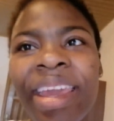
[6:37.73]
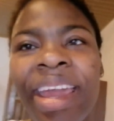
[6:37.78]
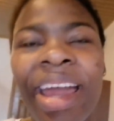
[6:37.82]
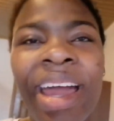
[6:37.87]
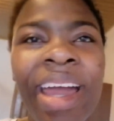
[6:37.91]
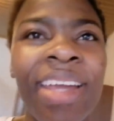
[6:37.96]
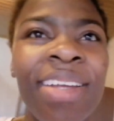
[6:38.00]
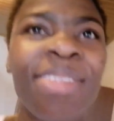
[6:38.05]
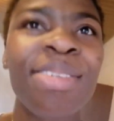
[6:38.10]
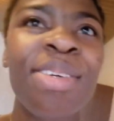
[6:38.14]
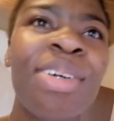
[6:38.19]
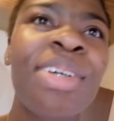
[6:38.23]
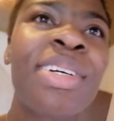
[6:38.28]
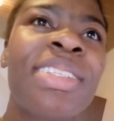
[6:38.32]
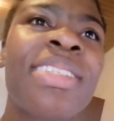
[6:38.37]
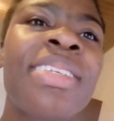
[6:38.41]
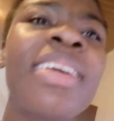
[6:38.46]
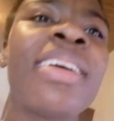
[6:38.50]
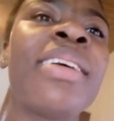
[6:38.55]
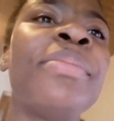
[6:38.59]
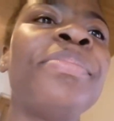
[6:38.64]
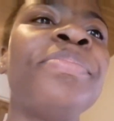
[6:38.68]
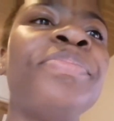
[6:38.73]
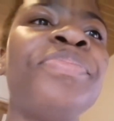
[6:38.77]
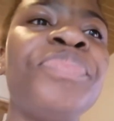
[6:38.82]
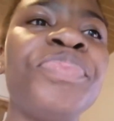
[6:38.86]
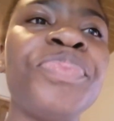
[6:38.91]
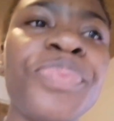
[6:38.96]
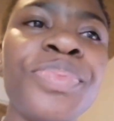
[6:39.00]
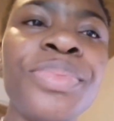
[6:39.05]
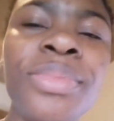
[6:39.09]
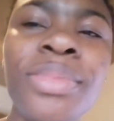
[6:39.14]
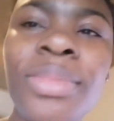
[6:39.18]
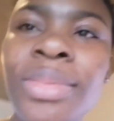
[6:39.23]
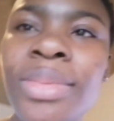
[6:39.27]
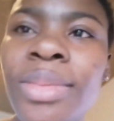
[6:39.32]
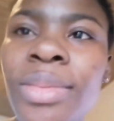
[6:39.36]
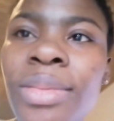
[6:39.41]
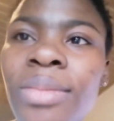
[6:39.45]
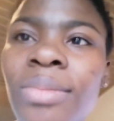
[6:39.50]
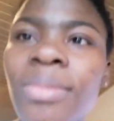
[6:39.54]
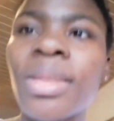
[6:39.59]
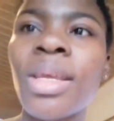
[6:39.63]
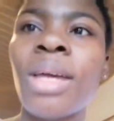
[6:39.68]
here, I thought,
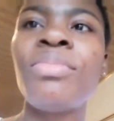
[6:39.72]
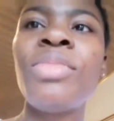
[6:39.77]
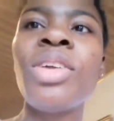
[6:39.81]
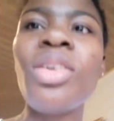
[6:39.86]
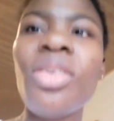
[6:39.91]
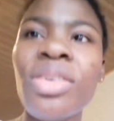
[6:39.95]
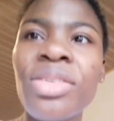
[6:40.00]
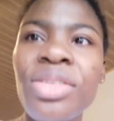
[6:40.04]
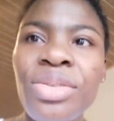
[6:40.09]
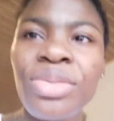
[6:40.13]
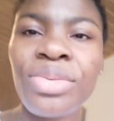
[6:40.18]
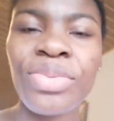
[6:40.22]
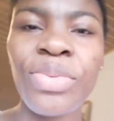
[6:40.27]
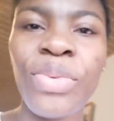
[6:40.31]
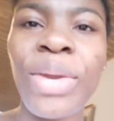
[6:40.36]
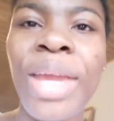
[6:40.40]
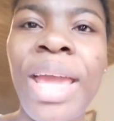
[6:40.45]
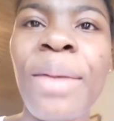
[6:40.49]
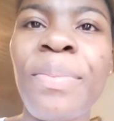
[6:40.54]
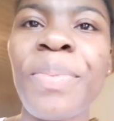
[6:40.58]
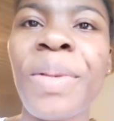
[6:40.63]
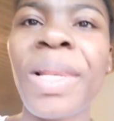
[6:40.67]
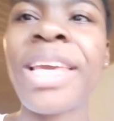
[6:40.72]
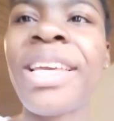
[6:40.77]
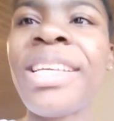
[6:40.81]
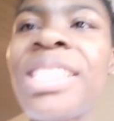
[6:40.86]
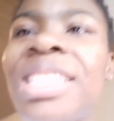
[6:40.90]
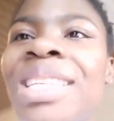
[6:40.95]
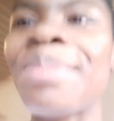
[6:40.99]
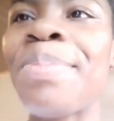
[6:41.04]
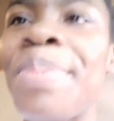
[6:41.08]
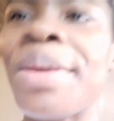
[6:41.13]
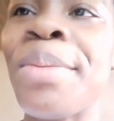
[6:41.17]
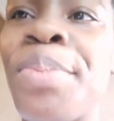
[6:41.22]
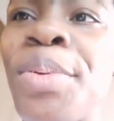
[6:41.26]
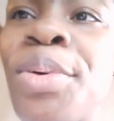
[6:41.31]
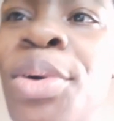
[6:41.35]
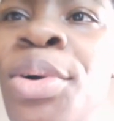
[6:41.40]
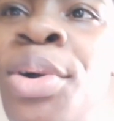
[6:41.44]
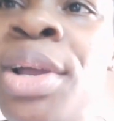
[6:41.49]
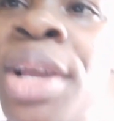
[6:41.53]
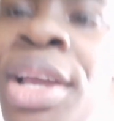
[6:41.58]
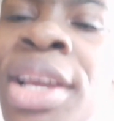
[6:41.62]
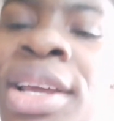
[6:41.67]
because we are plenty
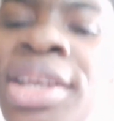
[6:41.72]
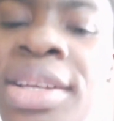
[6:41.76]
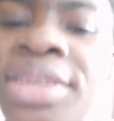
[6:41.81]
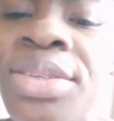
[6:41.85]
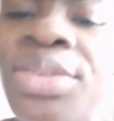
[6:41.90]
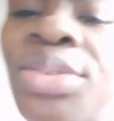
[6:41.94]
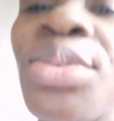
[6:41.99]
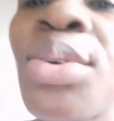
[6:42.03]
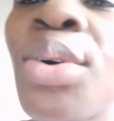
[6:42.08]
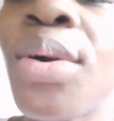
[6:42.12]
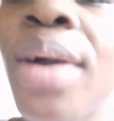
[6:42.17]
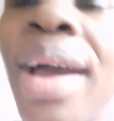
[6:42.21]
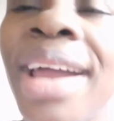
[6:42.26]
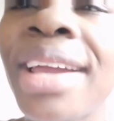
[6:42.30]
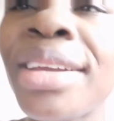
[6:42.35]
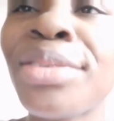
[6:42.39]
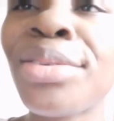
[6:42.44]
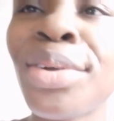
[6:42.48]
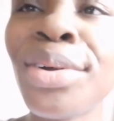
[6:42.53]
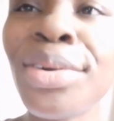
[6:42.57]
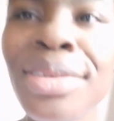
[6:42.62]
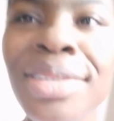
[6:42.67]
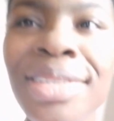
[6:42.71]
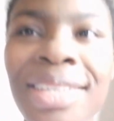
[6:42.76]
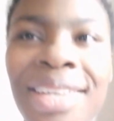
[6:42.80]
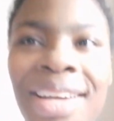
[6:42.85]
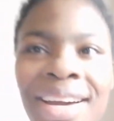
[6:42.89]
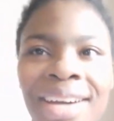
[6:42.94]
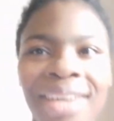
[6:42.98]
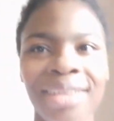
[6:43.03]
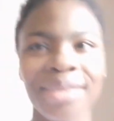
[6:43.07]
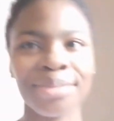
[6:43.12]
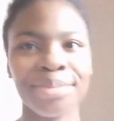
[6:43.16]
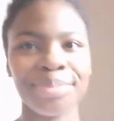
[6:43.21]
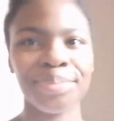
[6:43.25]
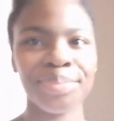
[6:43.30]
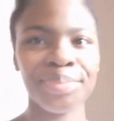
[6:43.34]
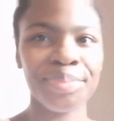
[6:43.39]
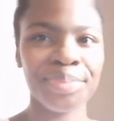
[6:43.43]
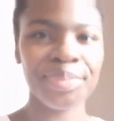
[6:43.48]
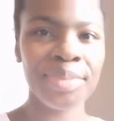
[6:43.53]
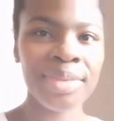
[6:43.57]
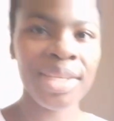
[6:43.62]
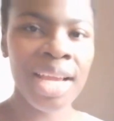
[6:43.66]
people, so I thought,
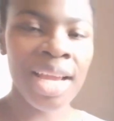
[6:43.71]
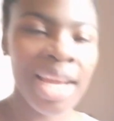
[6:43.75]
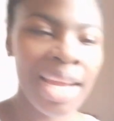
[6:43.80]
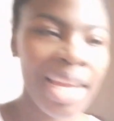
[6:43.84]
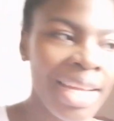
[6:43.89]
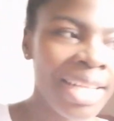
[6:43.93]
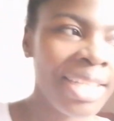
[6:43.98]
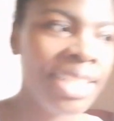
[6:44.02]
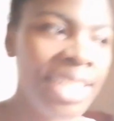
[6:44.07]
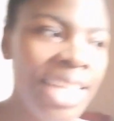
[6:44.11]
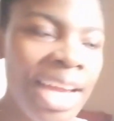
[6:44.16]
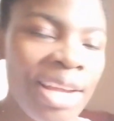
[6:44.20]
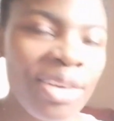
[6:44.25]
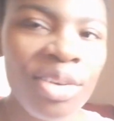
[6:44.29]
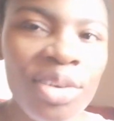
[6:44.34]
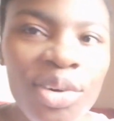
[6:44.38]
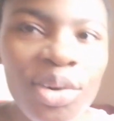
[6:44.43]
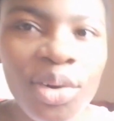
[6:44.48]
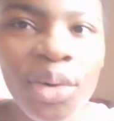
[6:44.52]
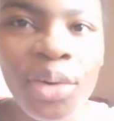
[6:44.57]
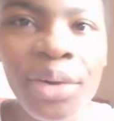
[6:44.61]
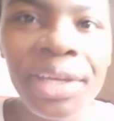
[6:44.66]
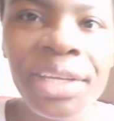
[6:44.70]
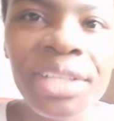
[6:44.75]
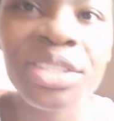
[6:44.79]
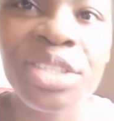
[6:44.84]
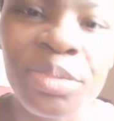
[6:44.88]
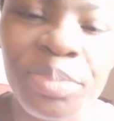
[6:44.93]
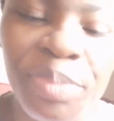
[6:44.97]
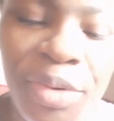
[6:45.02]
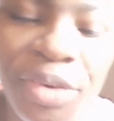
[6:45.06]
they are not going to